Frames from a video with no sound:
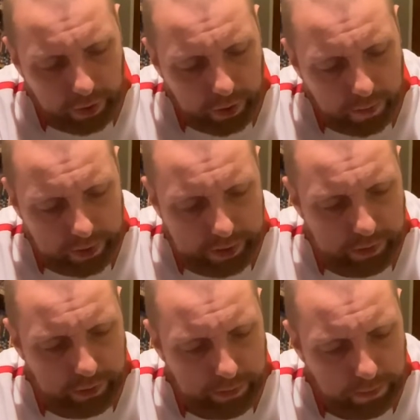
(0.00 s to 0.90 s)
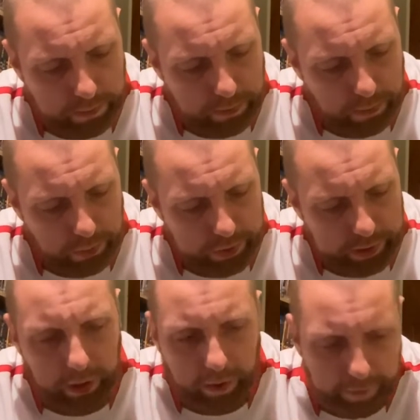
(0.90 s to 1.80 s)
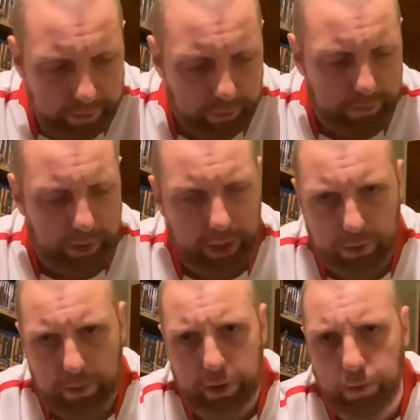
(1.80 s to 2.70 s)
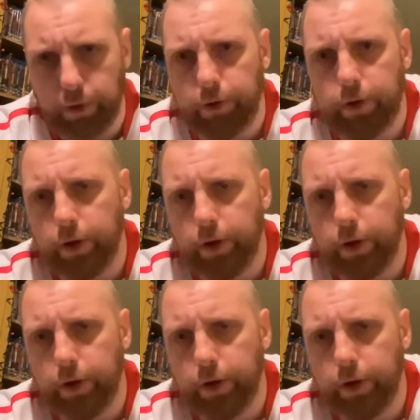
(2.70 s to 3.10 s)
which seems to be we've been watching a lot of films from 1921.